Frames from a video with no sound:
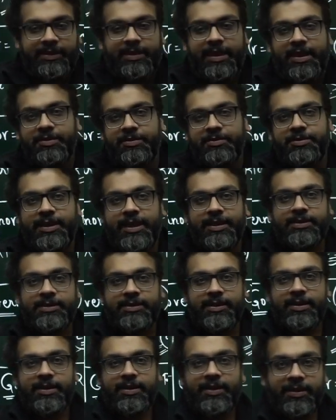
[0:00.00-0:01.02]
Nehru
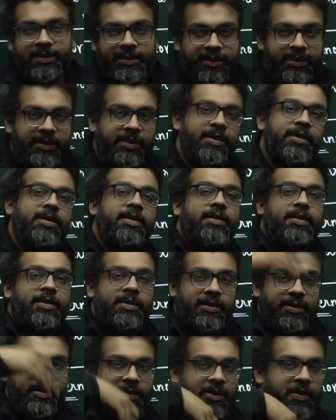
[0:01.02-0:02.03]
says,
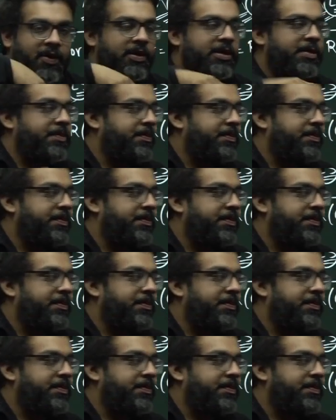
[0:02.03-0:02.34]
call the